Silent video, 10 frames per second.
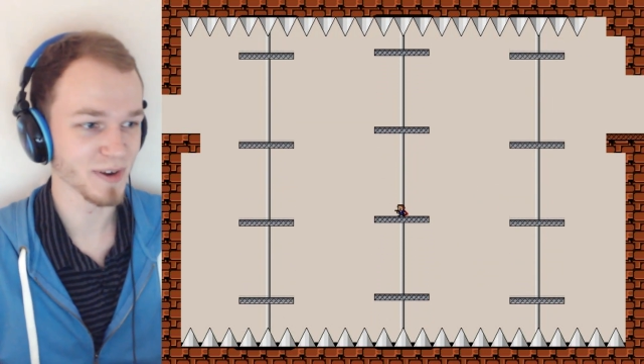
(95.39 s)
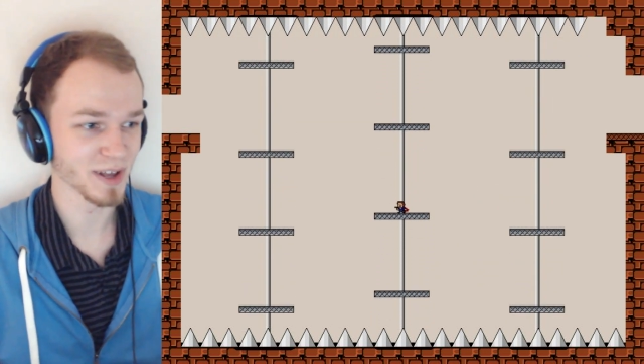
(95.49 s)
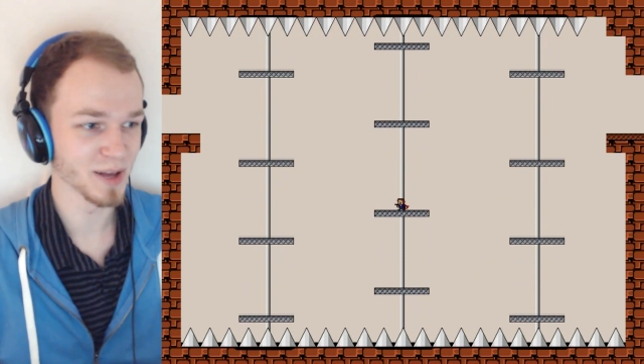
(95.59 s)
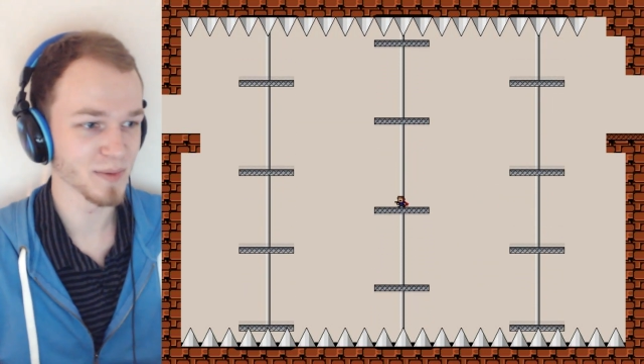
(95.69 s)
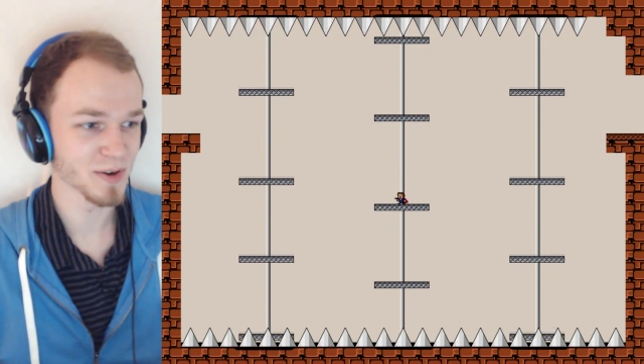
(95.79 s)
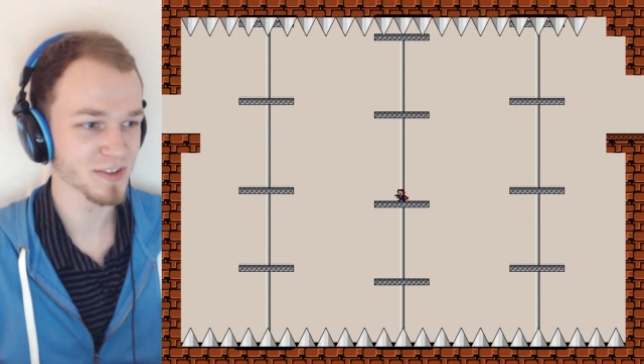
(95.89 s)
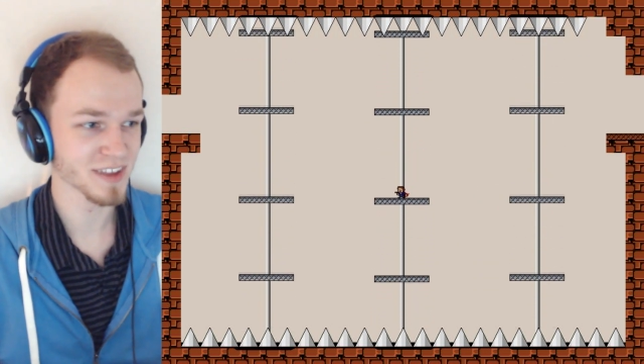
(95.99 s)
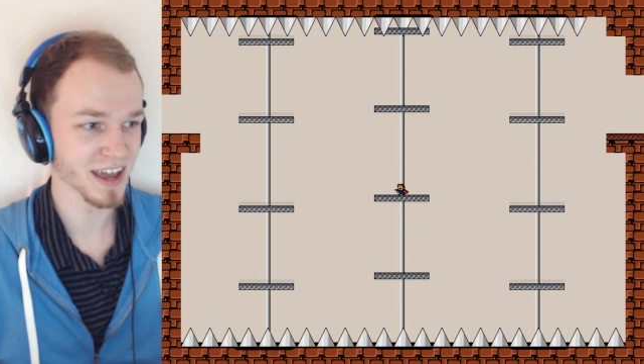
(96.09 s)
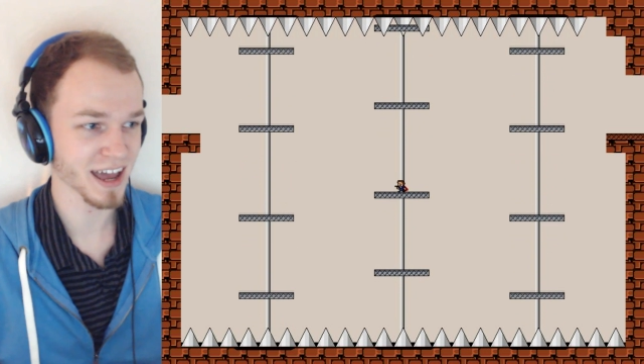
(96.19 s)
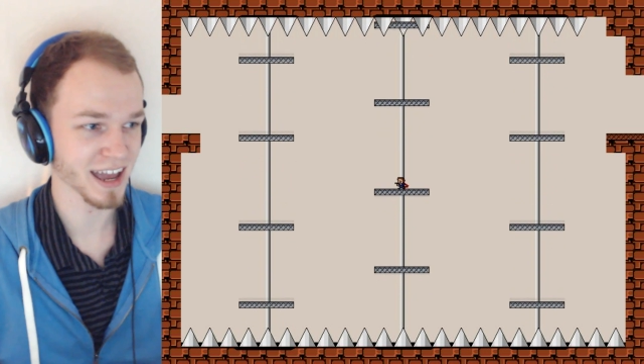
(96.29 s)
We
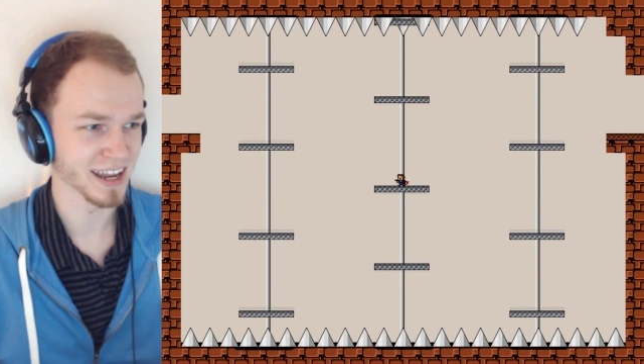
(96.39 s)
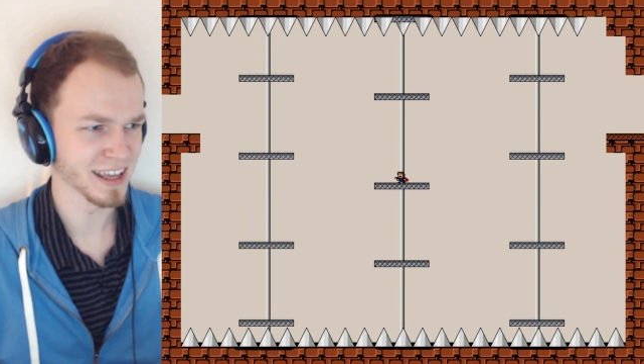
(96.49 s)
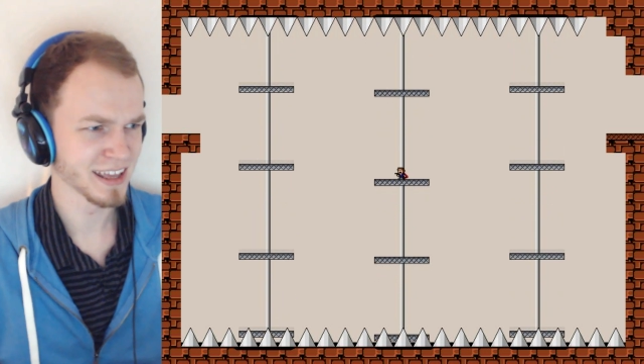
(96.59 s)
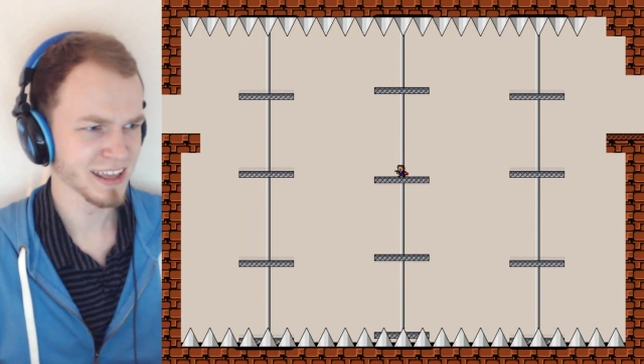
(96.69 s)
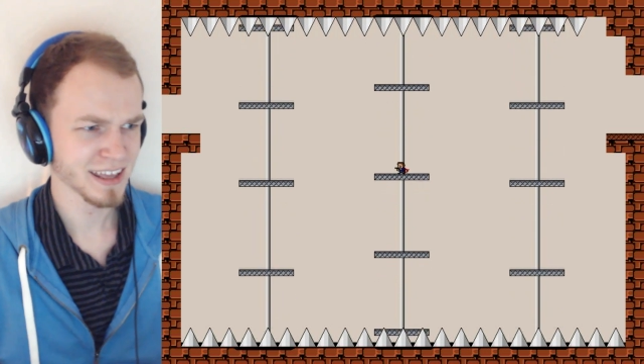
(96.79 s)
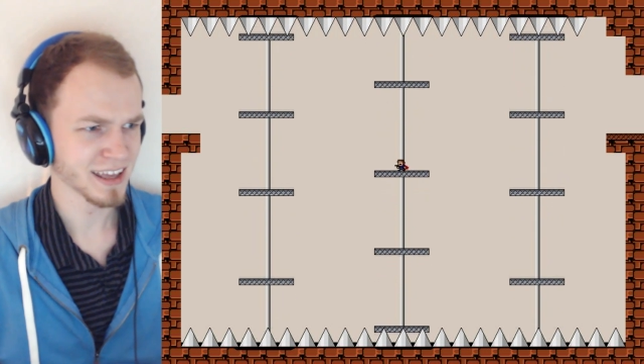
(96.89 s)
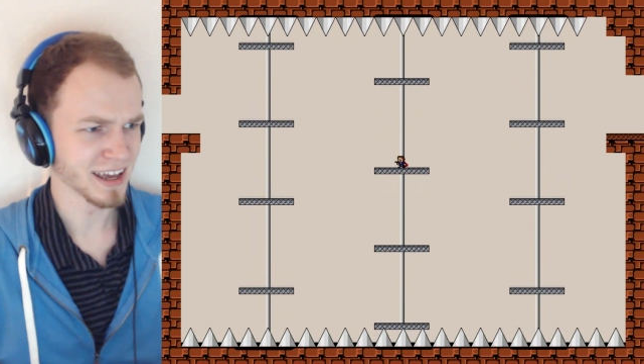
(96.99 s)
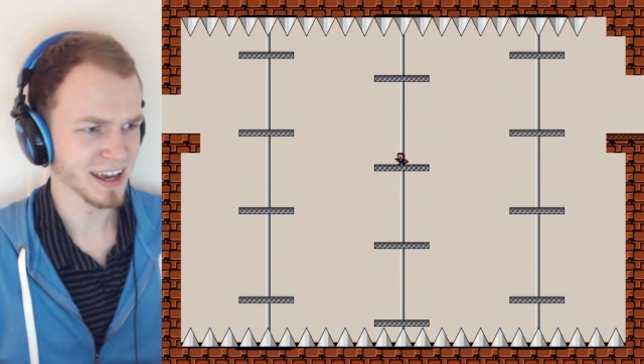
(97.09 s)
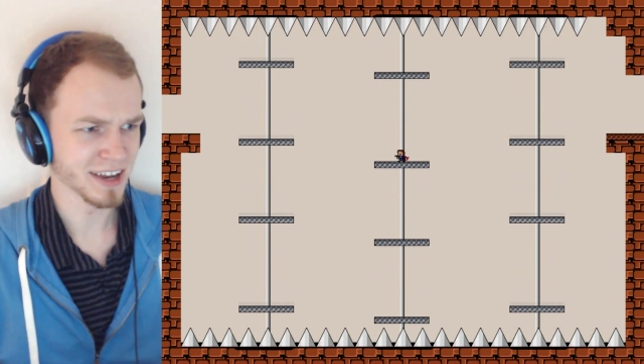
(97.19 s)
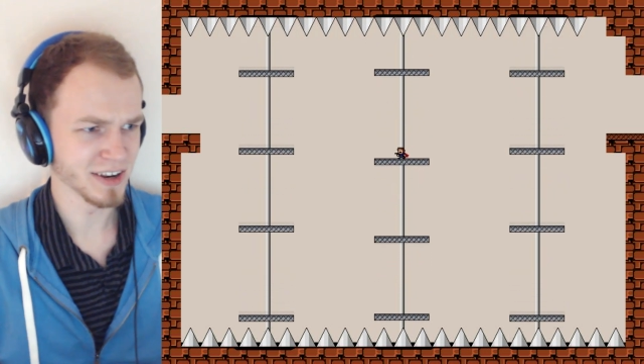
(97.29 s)
almost died.
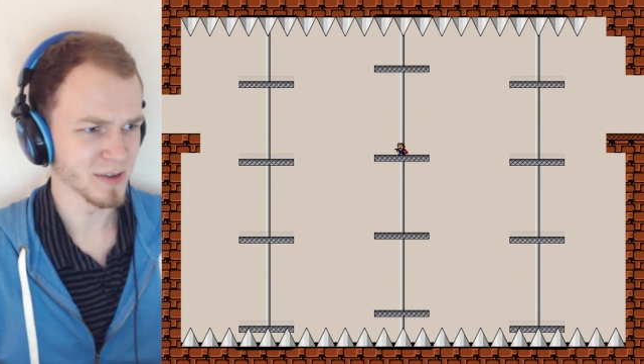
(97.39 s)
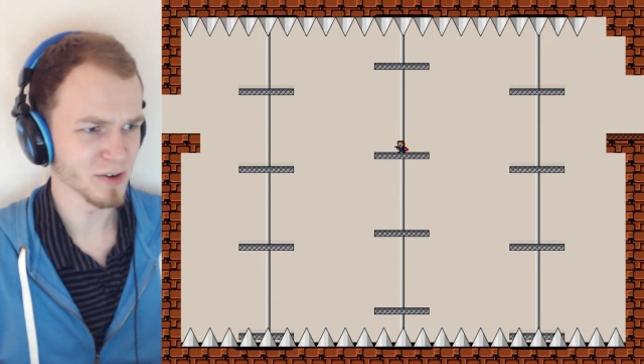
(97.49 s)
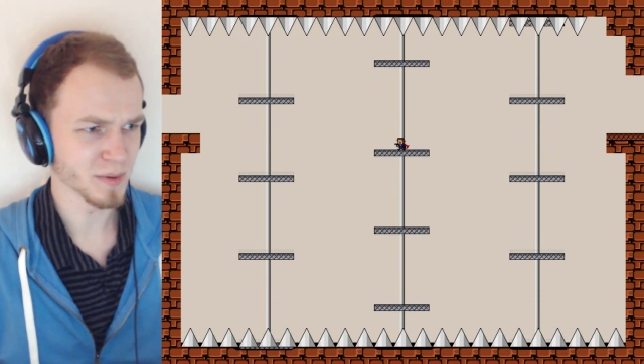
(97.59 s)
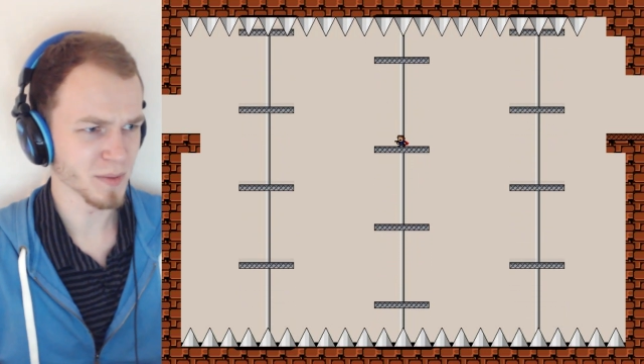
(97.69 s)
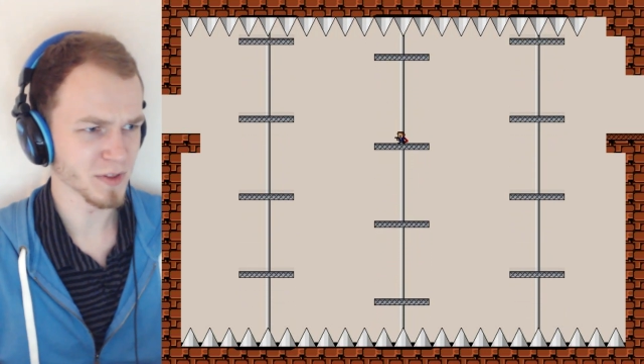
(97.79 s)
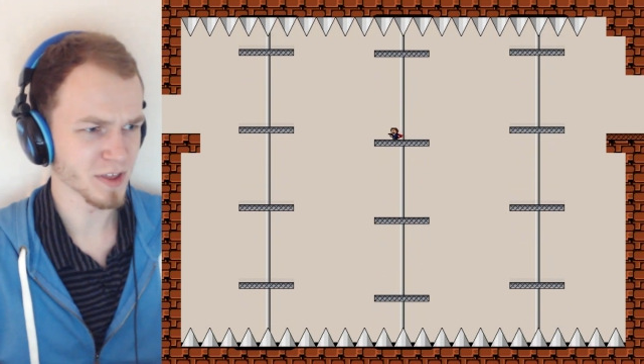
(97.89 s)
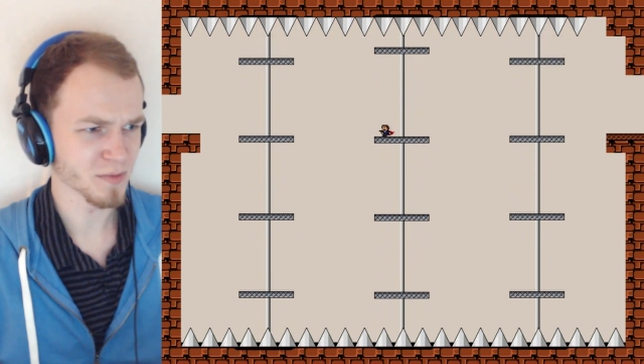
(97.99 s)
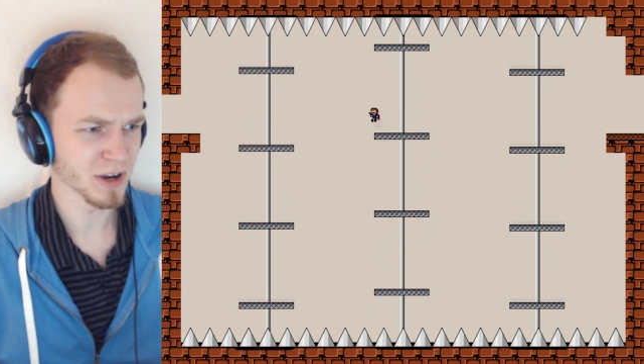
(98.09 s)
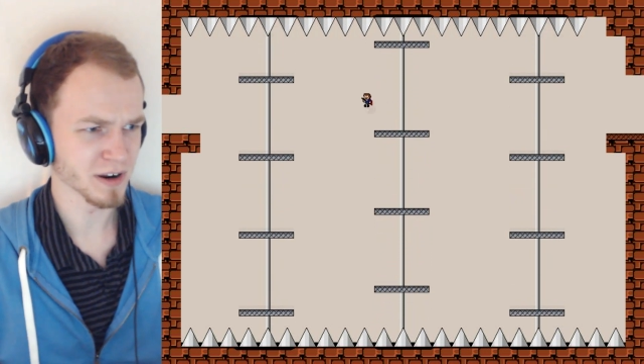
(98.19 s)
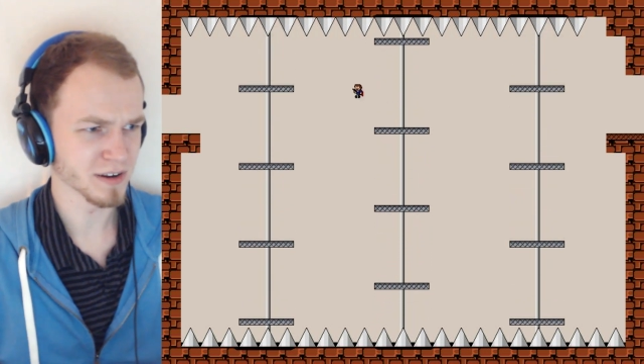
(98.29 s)
I don't even remember
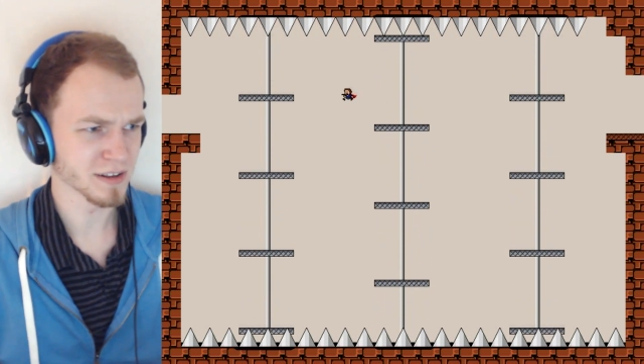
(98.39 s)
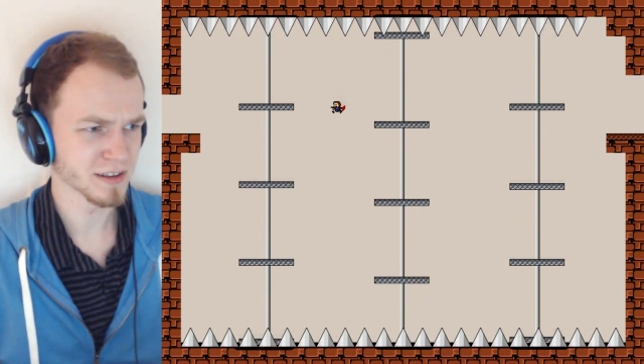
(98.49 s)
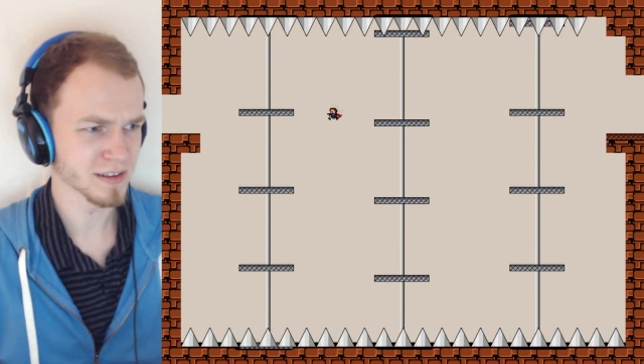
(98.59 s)
this part.